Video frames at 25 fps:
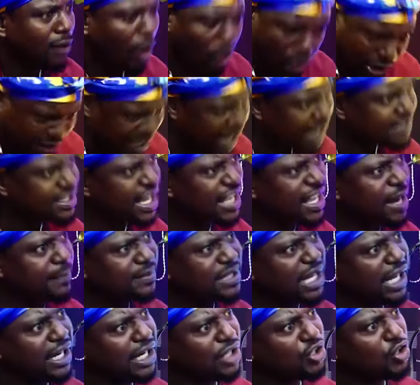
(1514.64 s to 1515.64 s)
Oh yes, I am
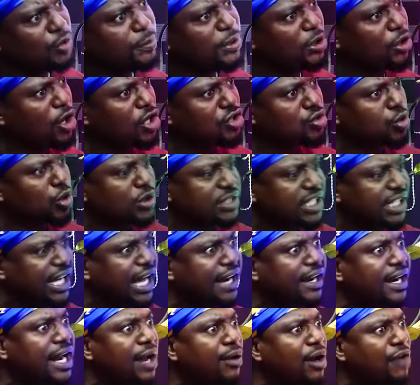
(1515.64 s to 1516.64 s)
telling you because we
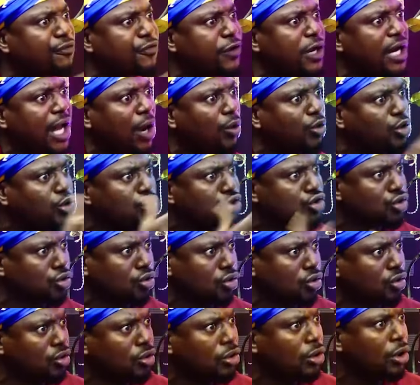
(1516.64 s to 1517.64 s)
tigare na our friend how you
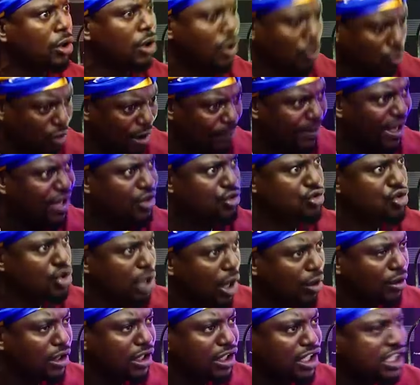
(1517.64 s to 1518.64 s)
sunu no. Wa ba no
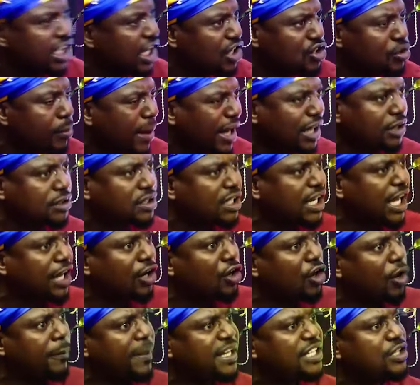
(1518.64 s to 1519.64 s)
sunu na ni adwuma no tigare
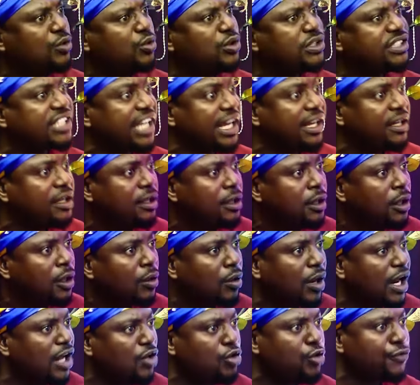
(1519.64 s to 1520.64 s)
na o medi unche.
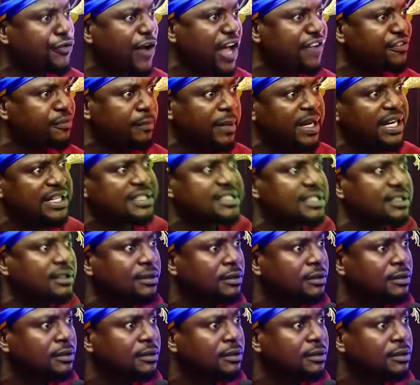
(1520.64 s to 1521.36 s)
Kore ndu 5 minutes.